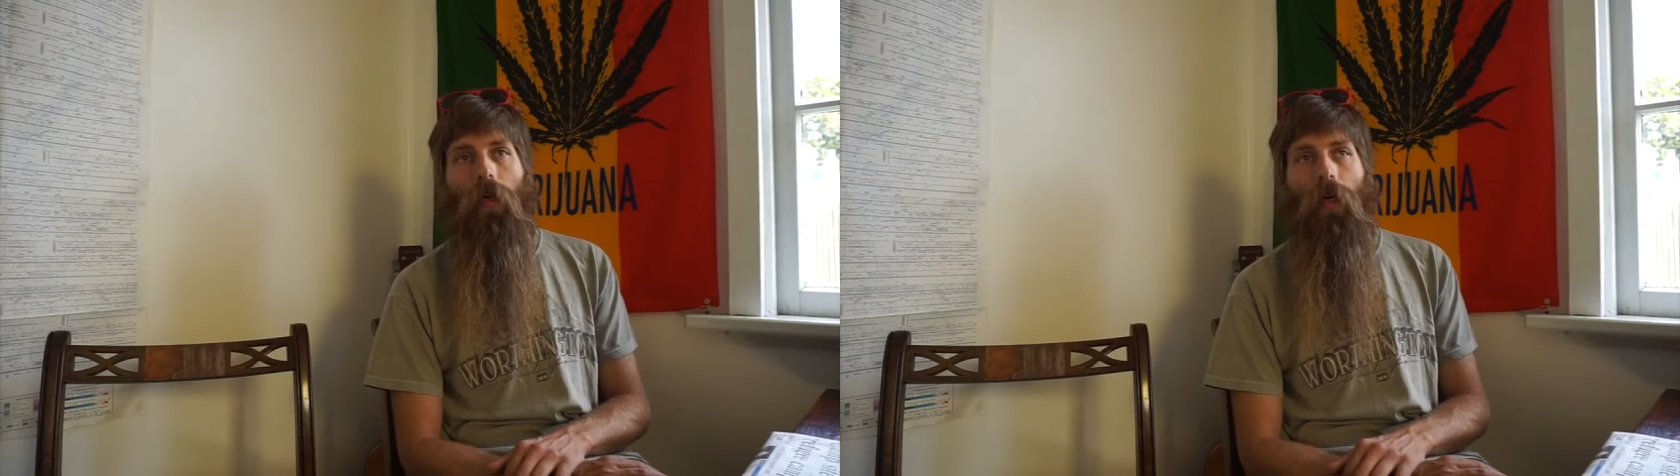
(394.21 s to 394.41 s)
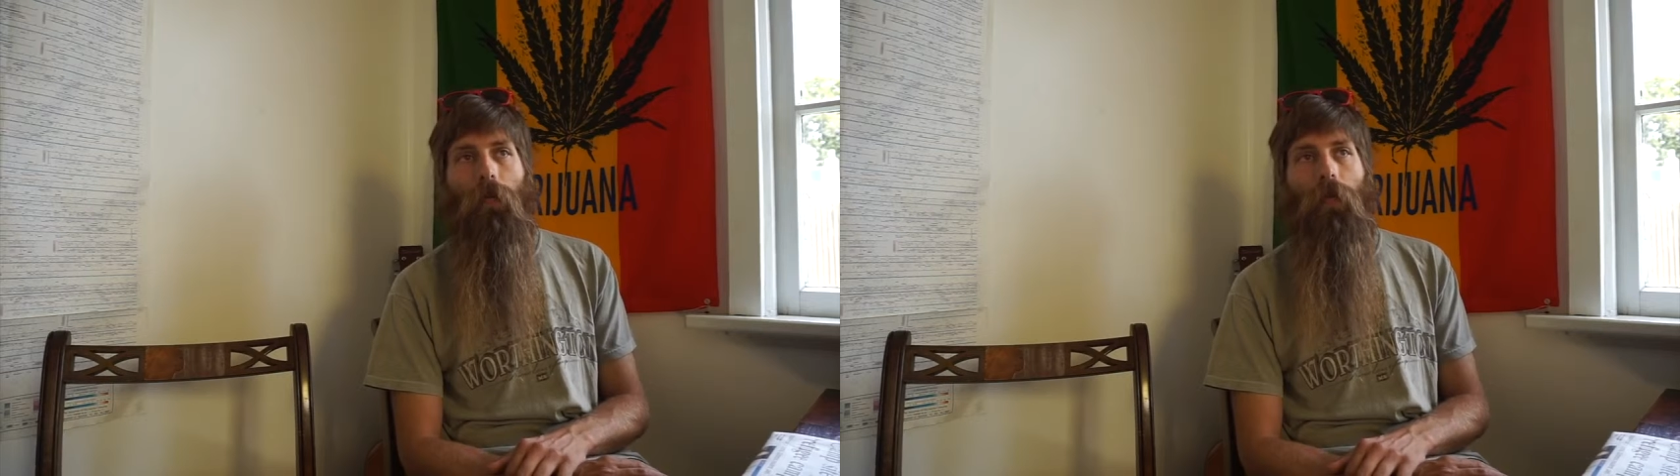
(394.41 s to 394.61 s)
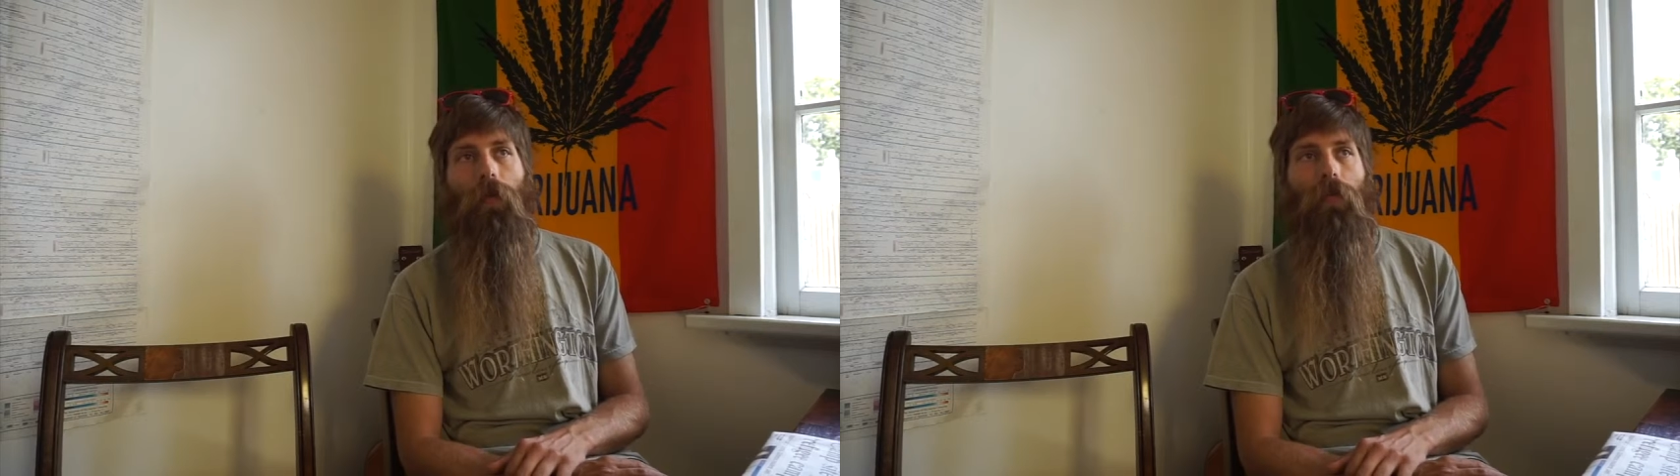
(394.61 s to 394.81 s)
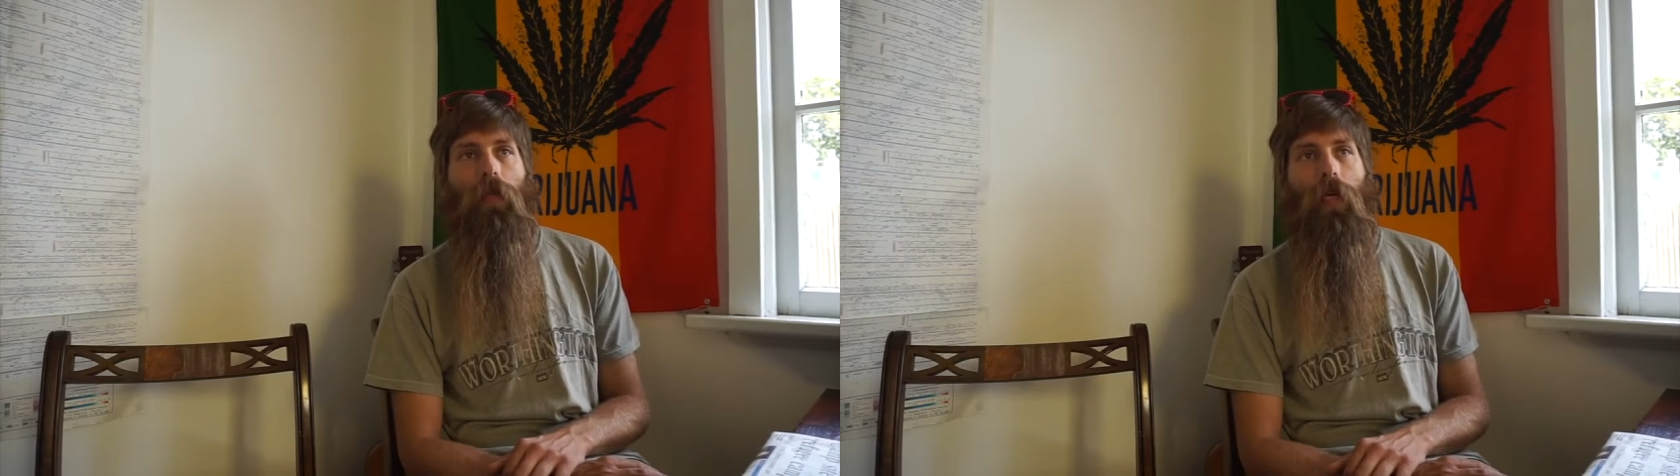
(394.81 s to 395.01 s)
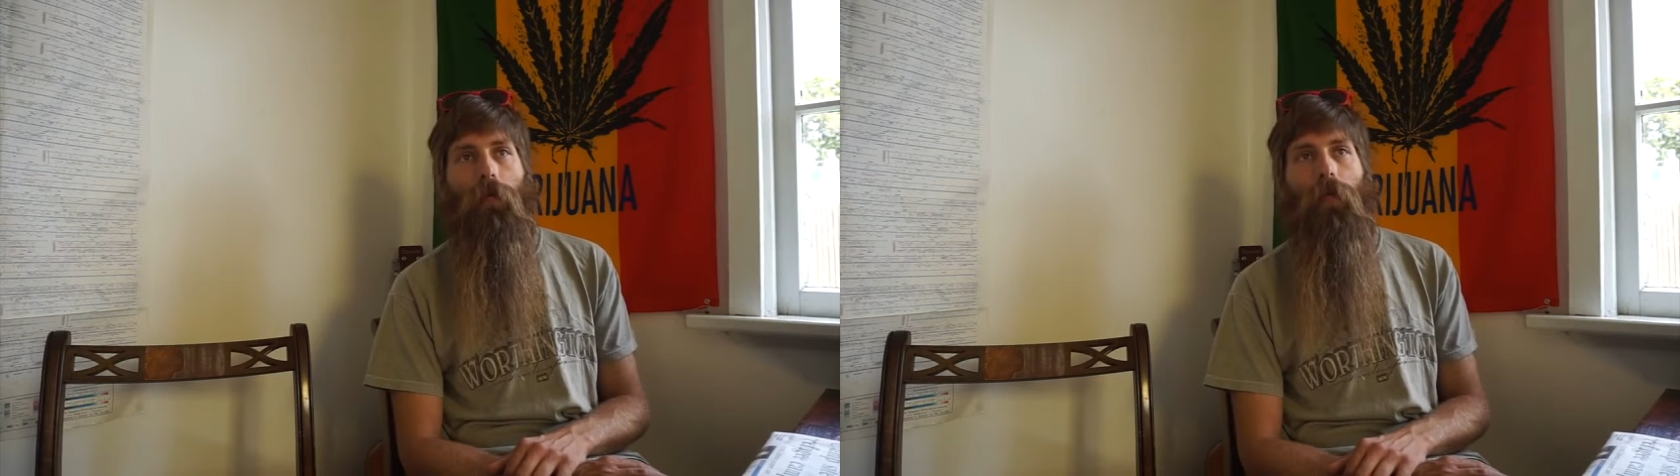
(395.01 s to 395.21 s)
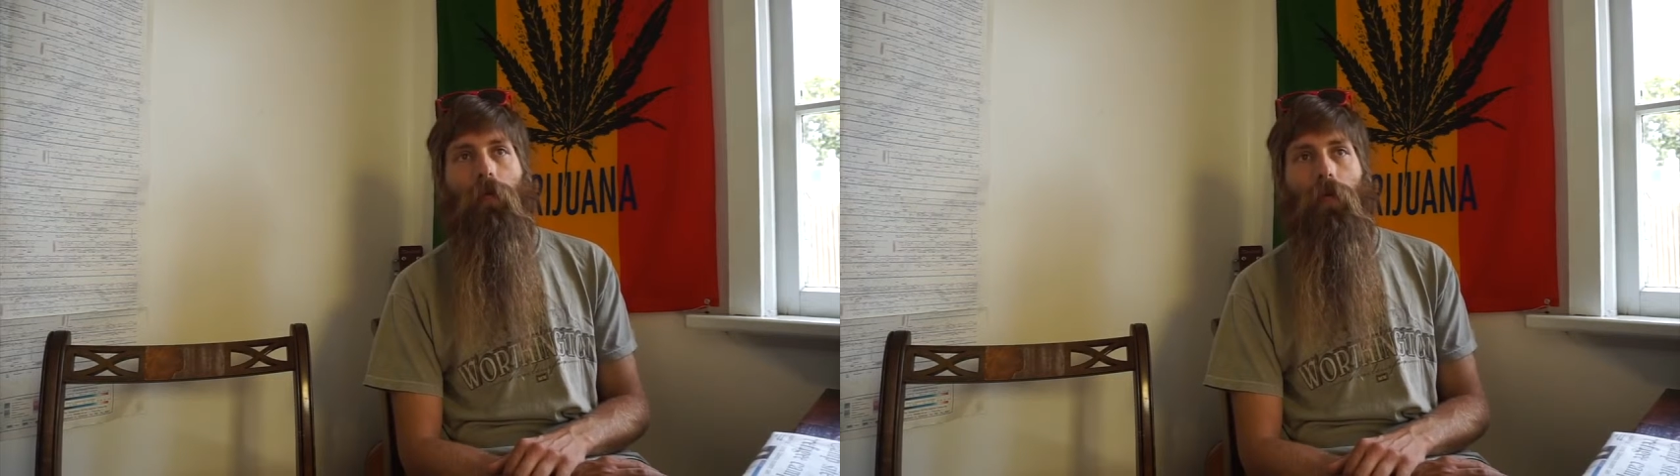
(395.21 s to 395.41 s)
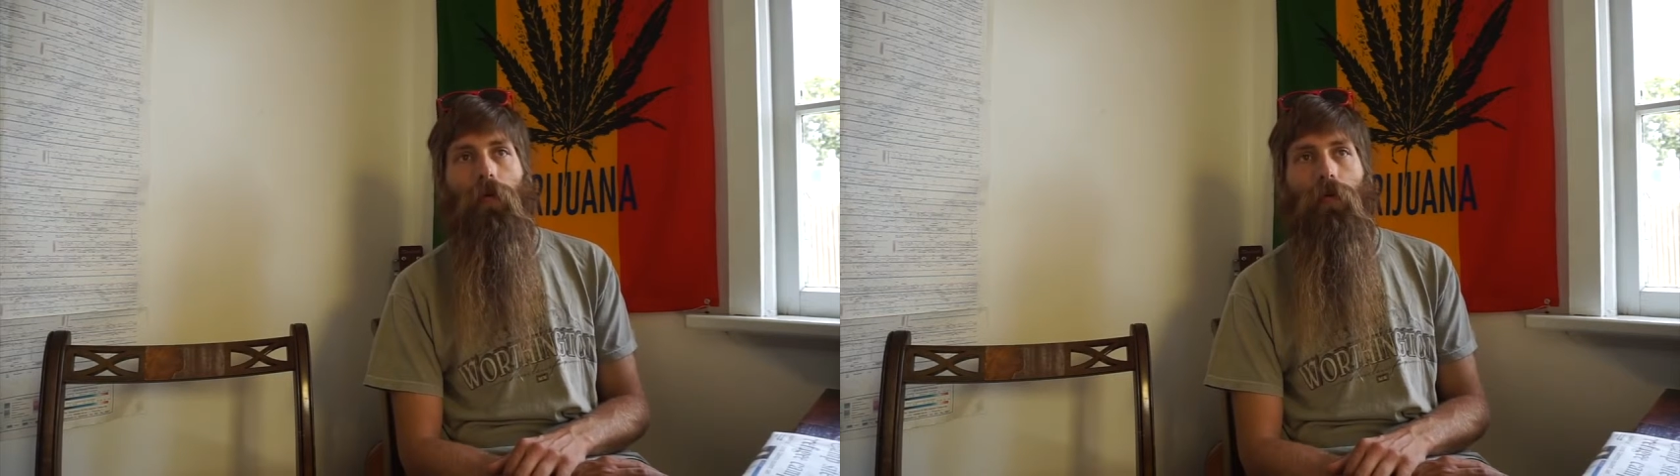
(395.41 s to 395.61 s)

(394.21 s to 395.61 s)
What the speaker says: But there's a lot of people